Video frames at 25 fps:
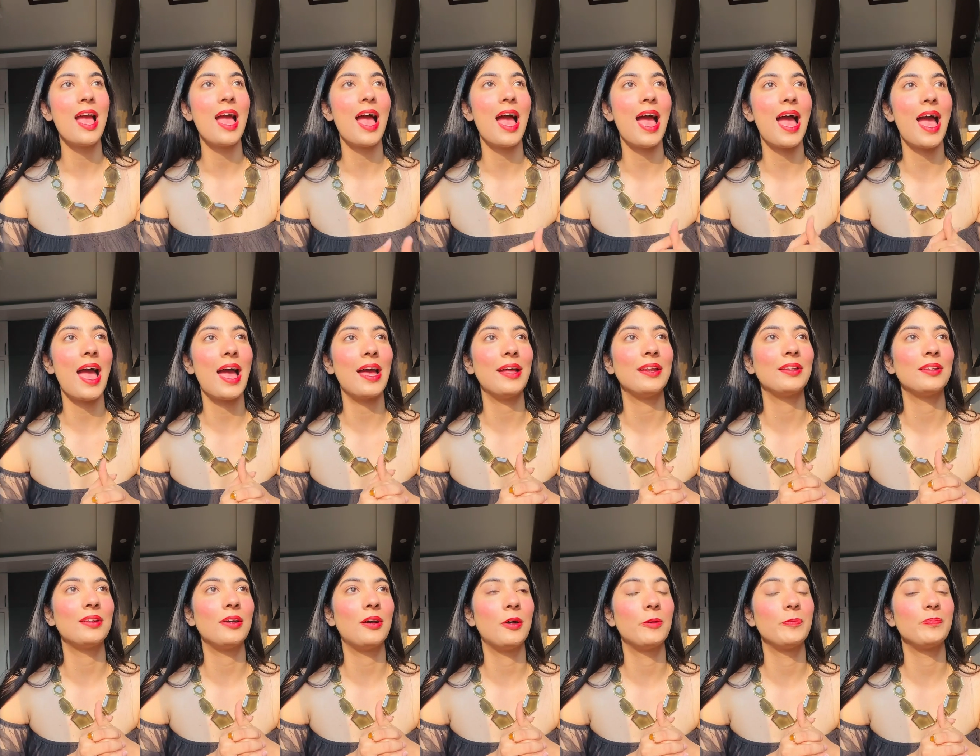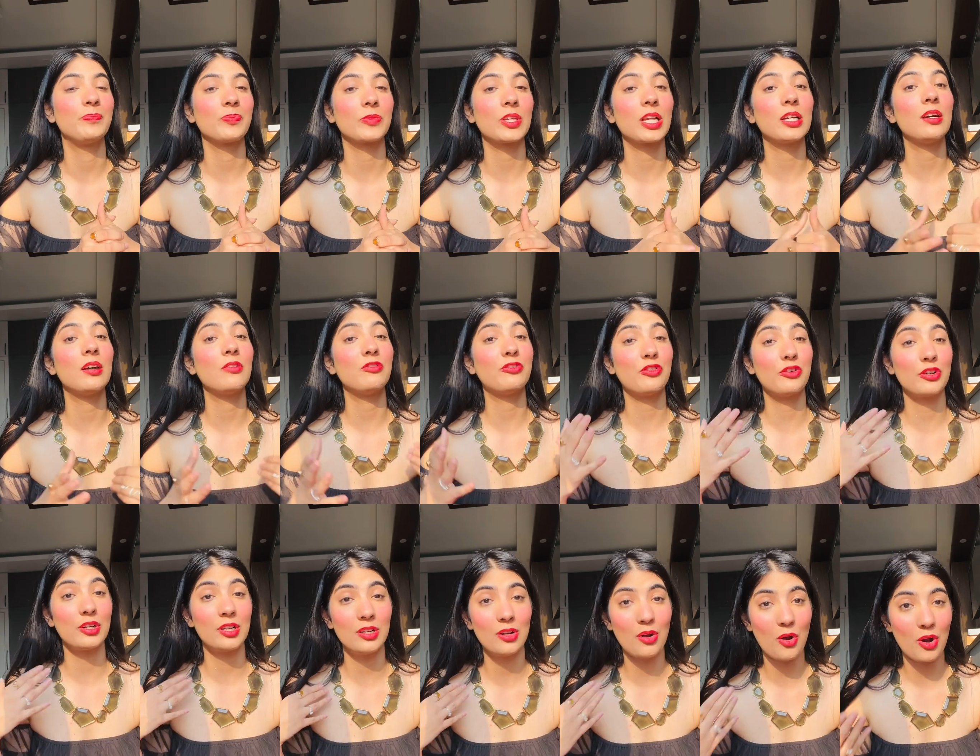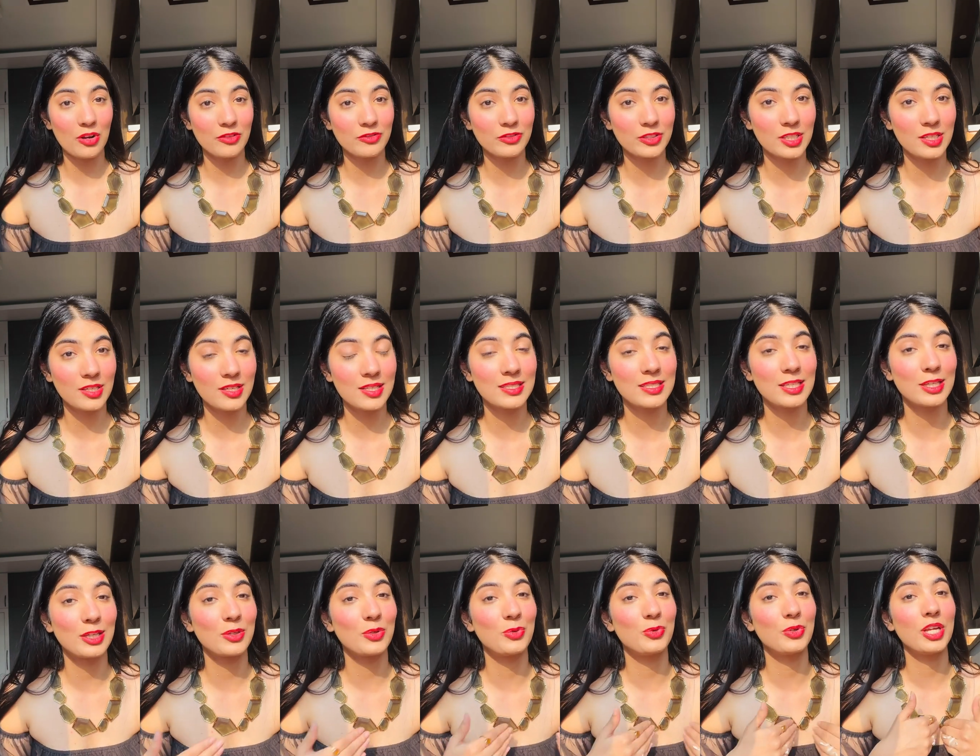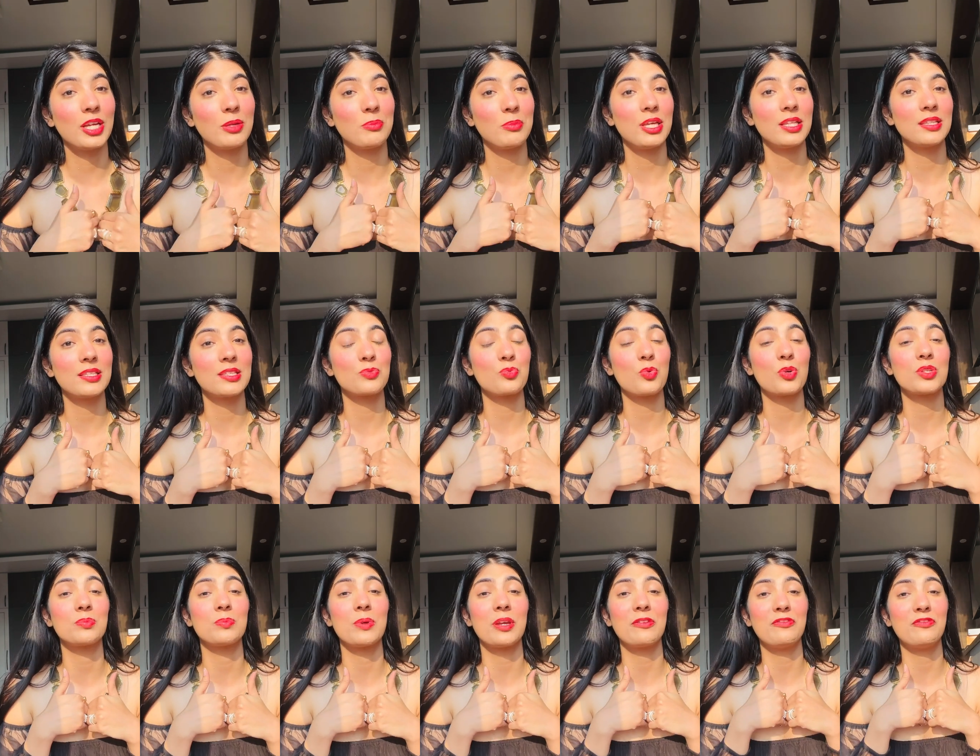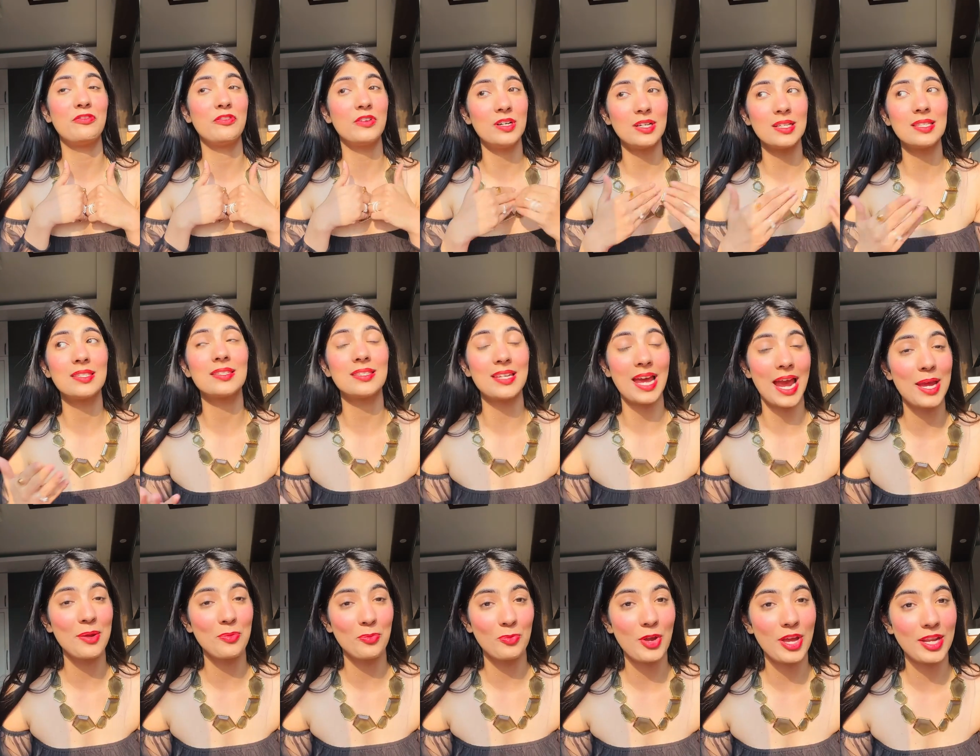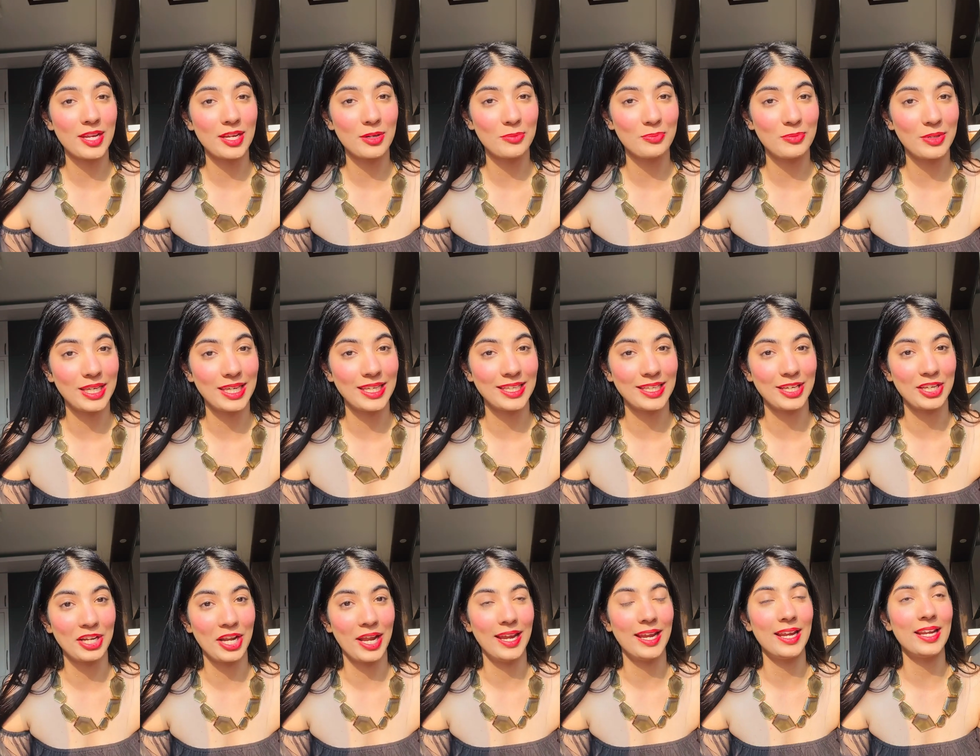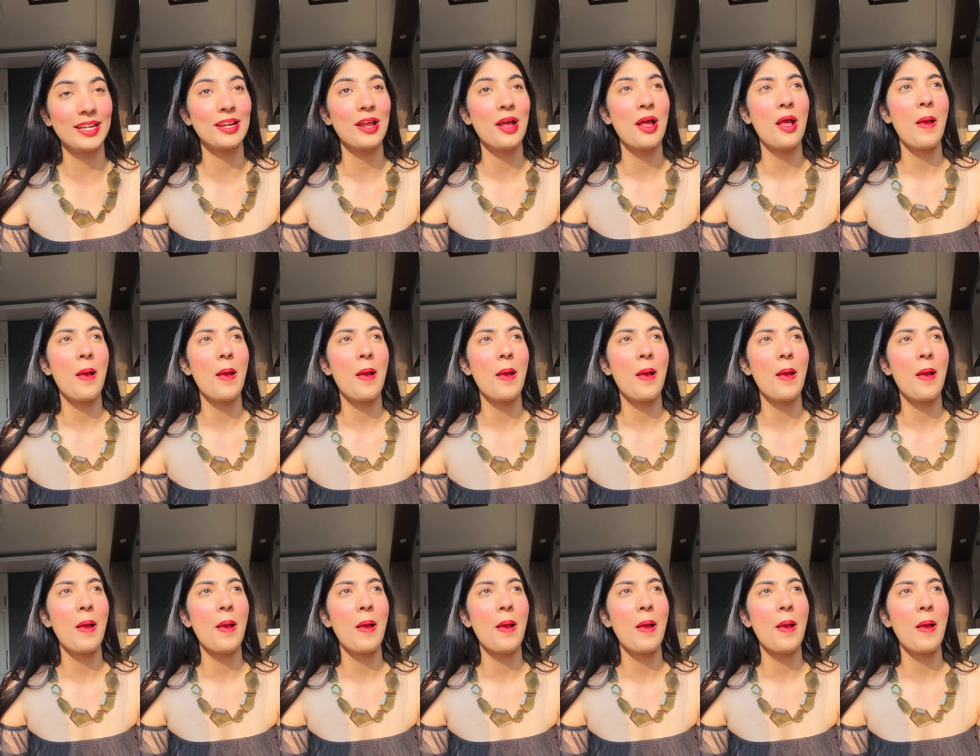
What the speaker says: And for a lot of girls, including me, this was my first time wearing a bikini, right?